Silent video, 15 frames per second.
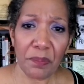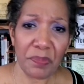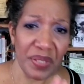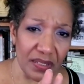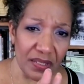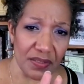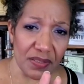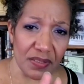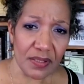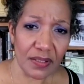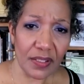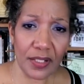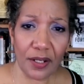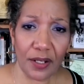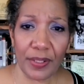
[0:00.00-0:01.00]
Peace.
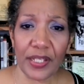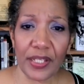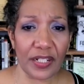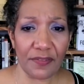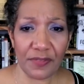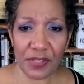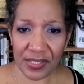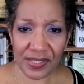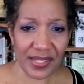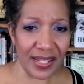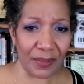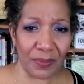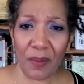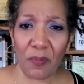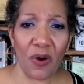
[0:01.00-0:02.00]
He could have just
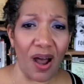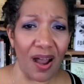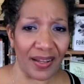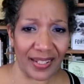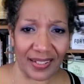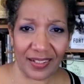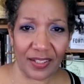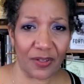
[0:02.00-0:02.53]
said, I'm walking.